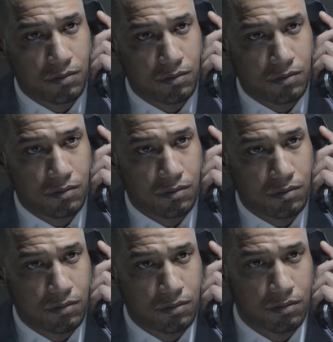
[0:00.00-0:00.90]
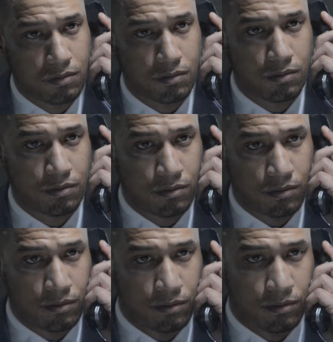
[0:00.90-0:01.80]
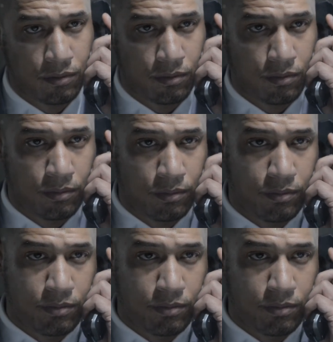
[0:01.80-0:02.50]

(no one is talking)